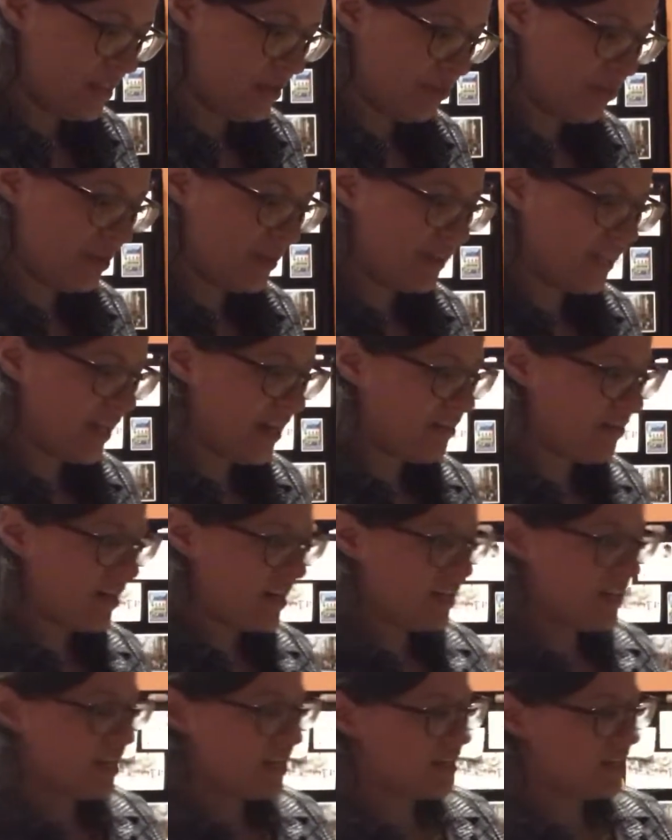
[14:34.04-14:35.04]
put that right
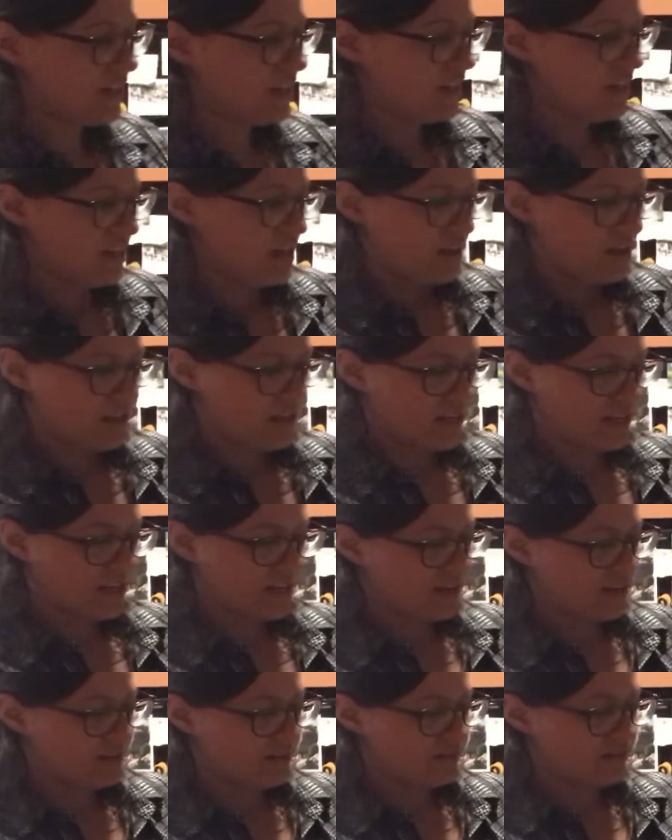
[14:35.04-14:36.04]
in, and then
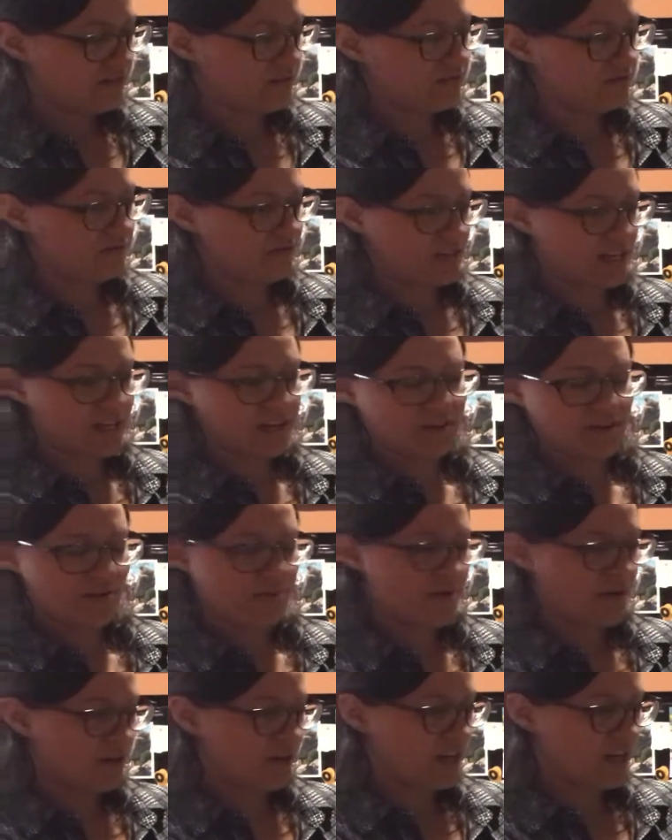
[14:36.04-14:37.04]
again, I don't know,
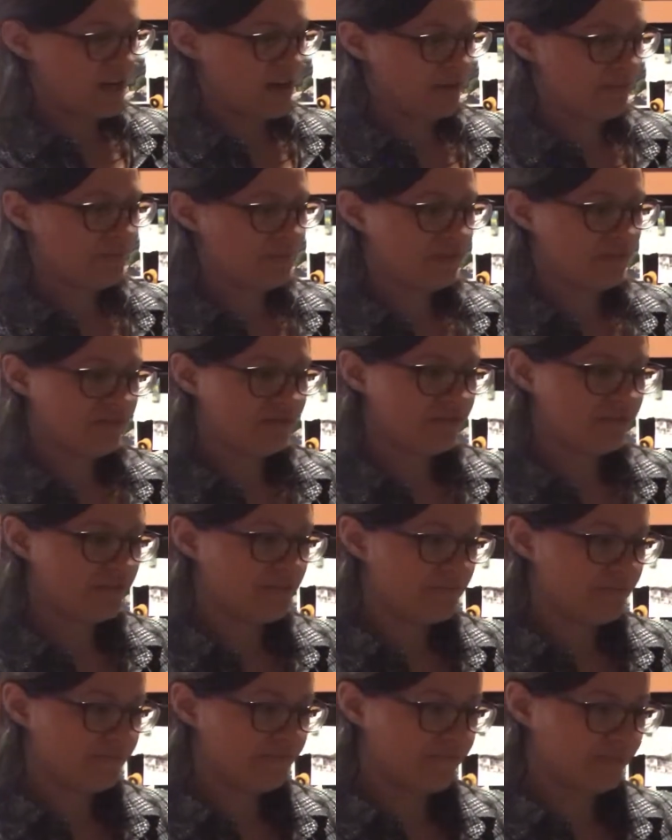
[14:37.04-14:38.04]
about a cup of
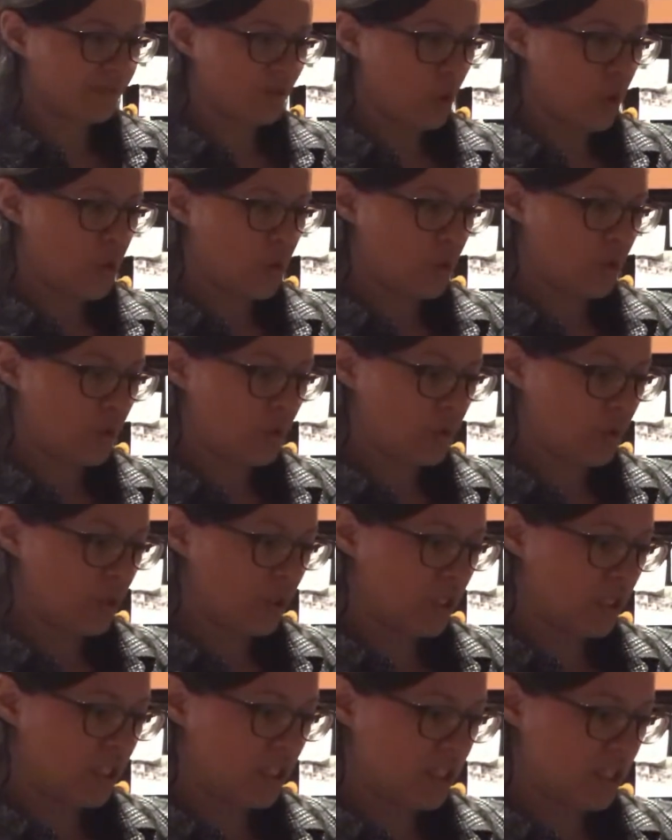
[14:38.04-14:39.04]
old,
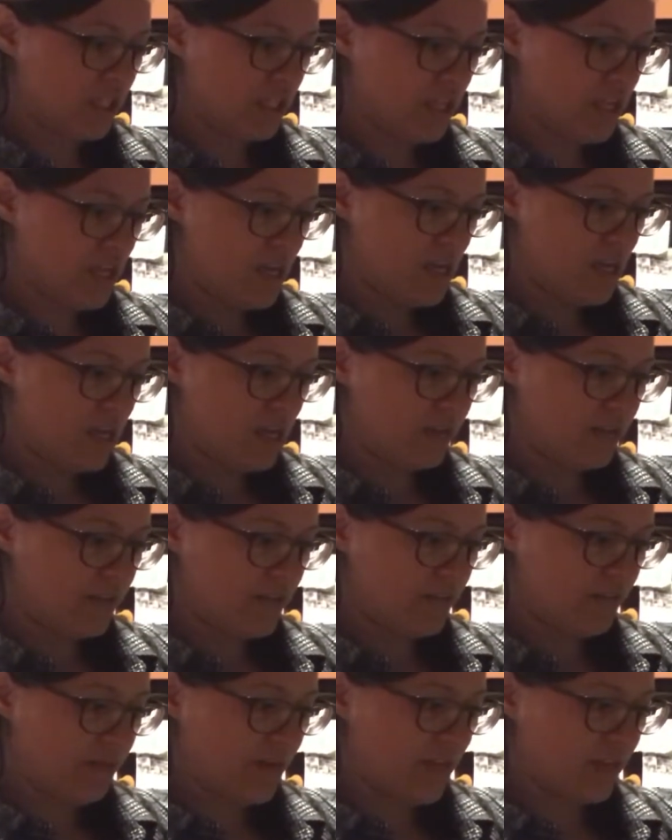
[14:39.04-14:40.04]
already
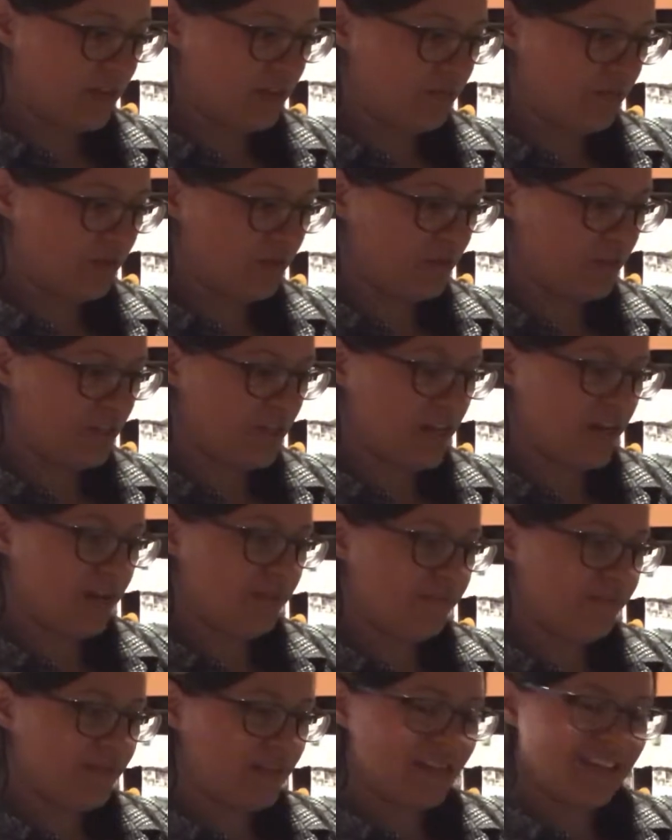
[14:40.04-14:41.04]
made kombucha.
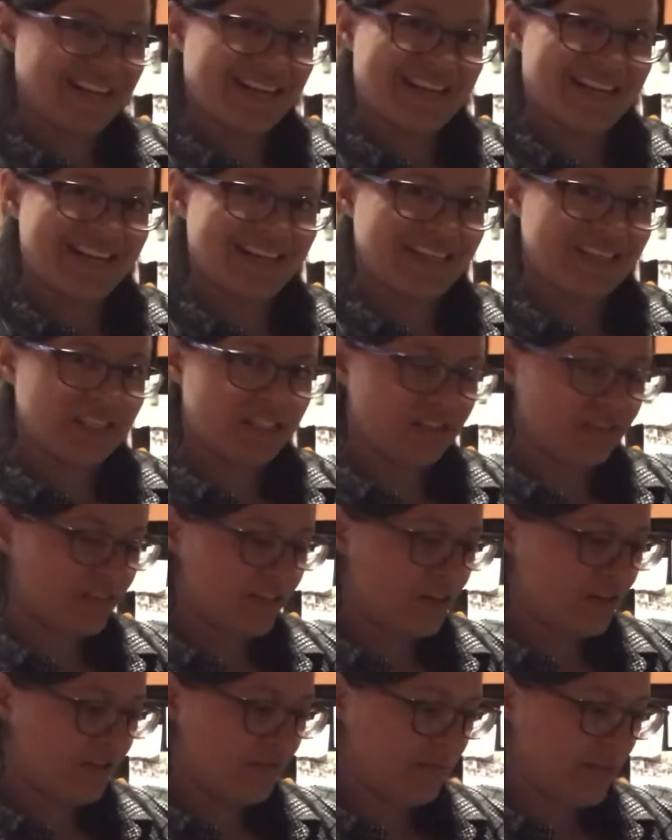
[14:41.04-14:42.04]
I clearly
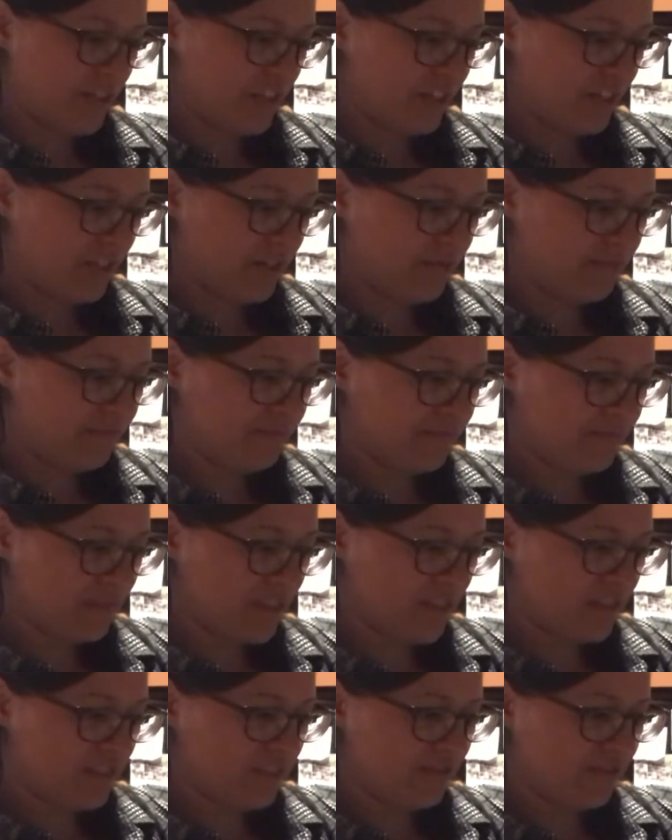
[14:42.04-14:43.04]
don't measure. I
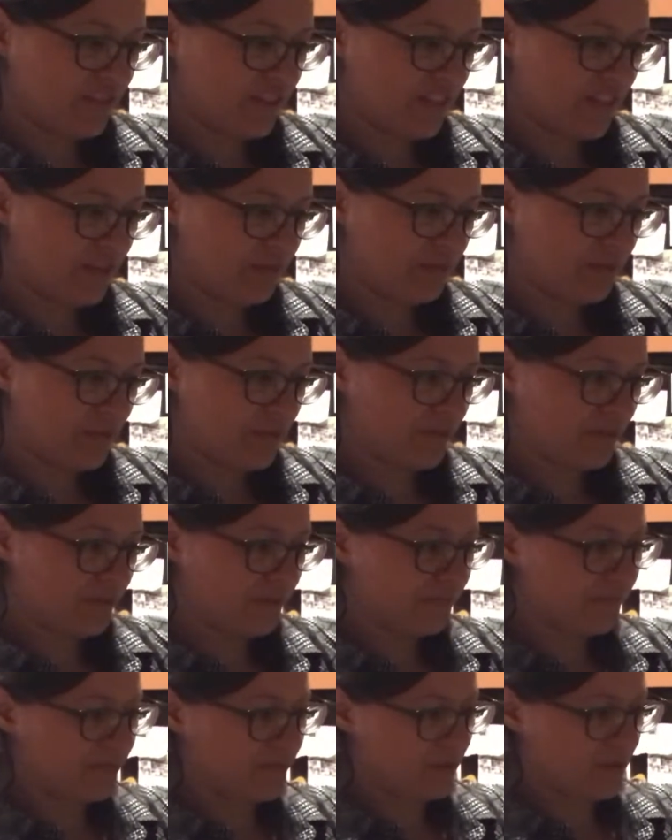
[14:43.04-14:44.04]
just fill it up to
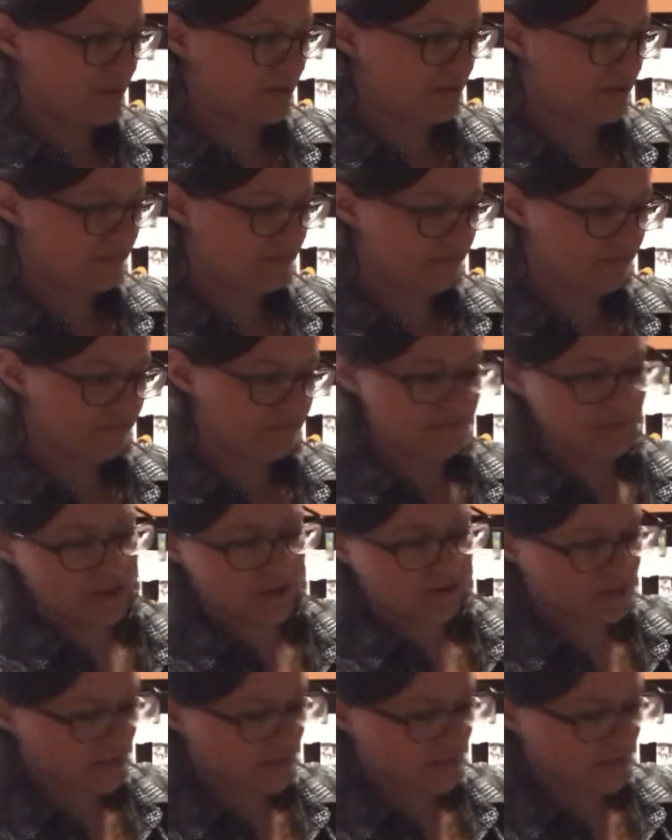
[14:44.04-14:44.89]
about